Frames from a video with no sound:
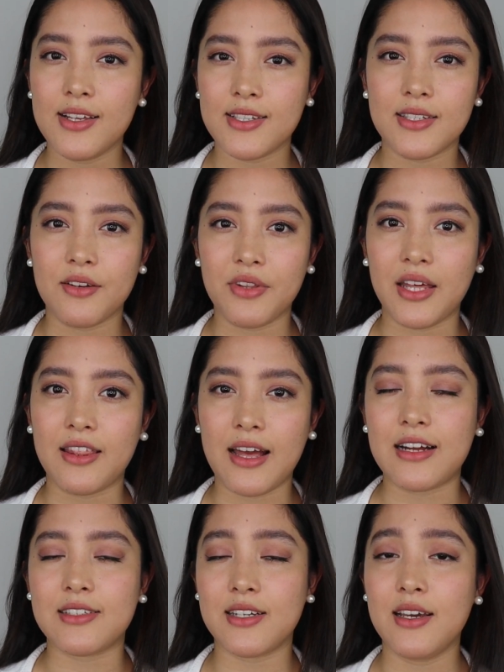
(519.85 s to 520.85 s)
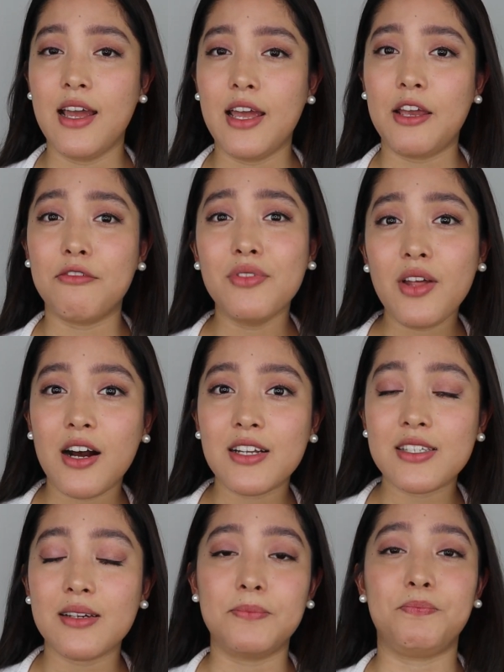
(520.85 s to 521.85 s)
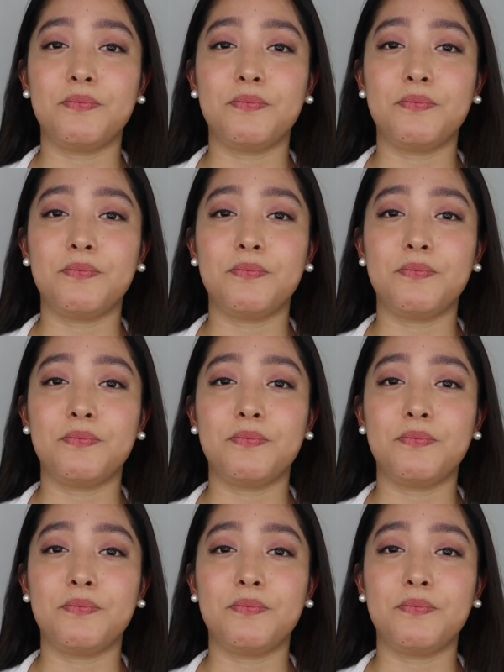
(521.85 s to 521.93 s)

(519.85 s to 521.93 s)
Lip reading: stuff like that. If not,